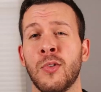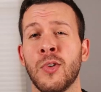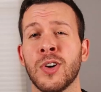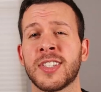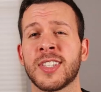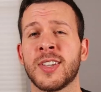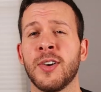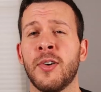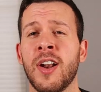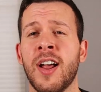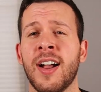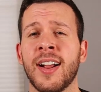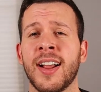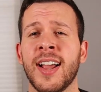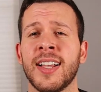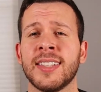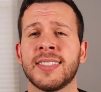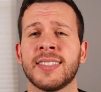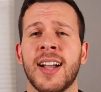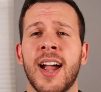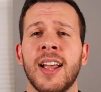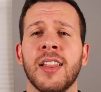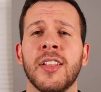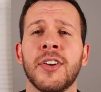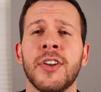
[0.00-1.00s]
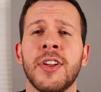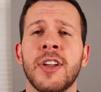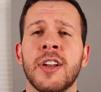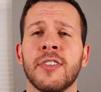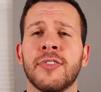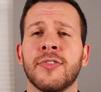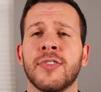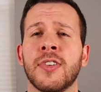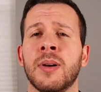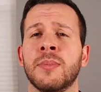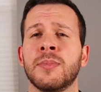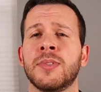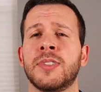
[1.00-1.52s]
What's going on guys? Tyler here
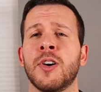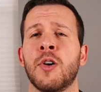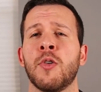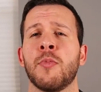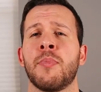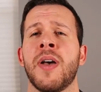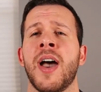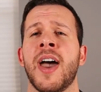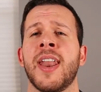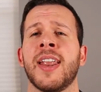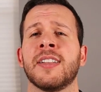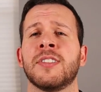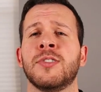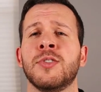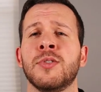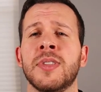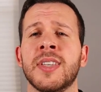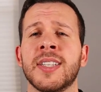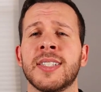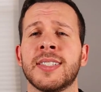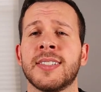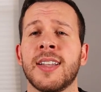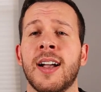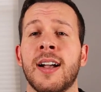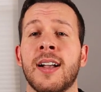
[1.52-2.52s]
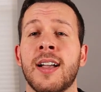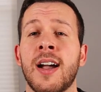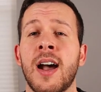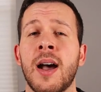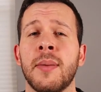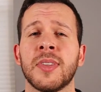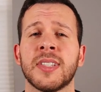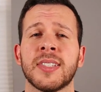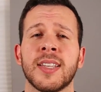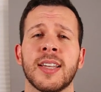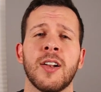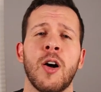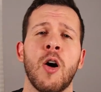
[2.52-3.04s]
from
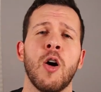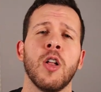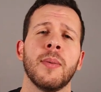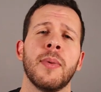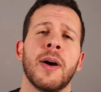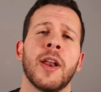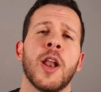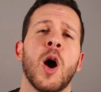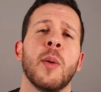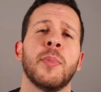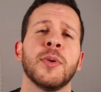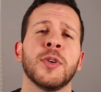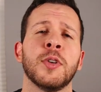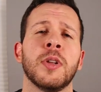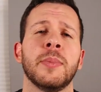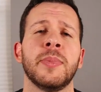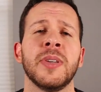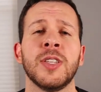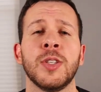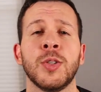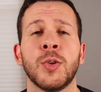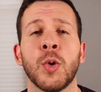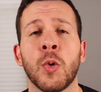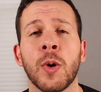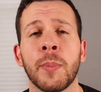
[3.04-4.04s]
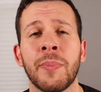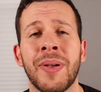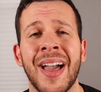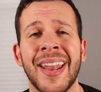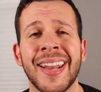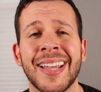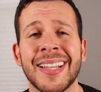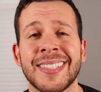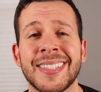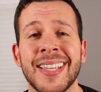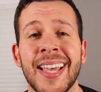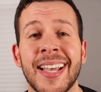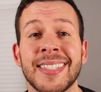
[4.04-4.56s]
don'tpanicdothis.com, the site all about helping you to beat your
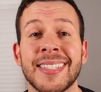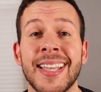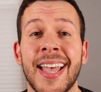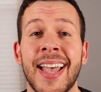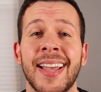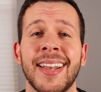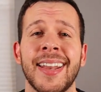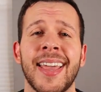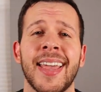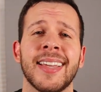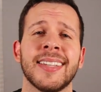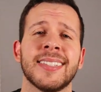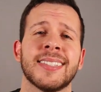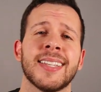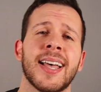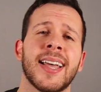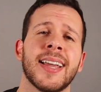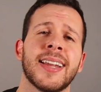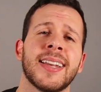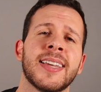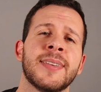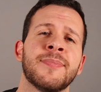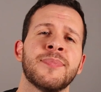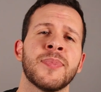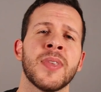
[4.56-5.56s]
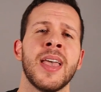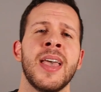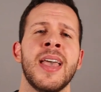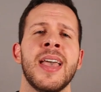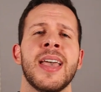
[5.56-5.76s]
panic attacks and anxiety.